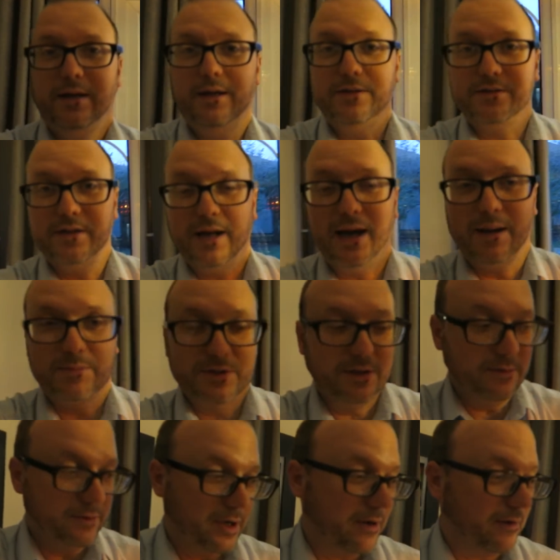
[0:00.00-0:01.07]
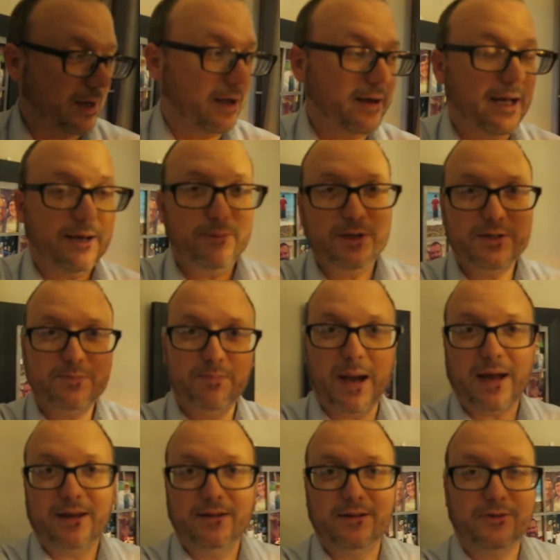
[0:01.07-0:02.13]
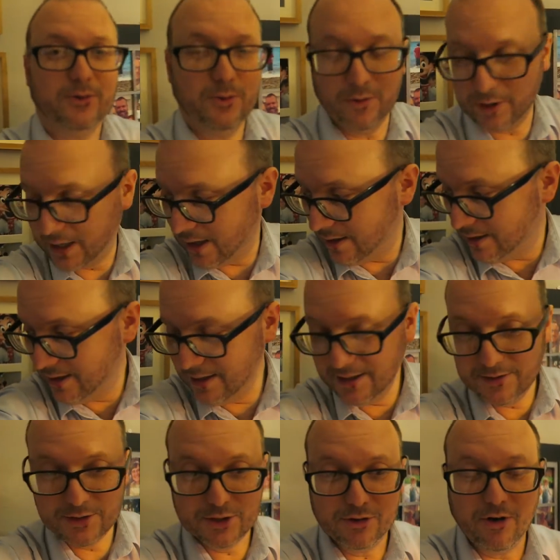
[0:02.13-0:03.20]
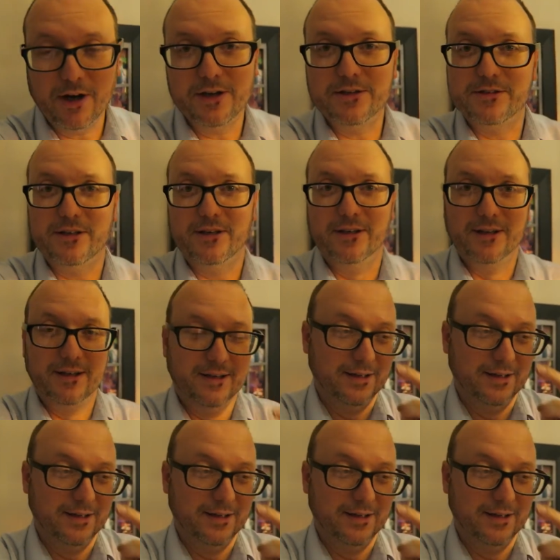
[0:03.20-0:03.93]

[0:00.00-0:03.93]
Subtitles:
He's an absolute donut. And now he's back at the door again. He's crazy.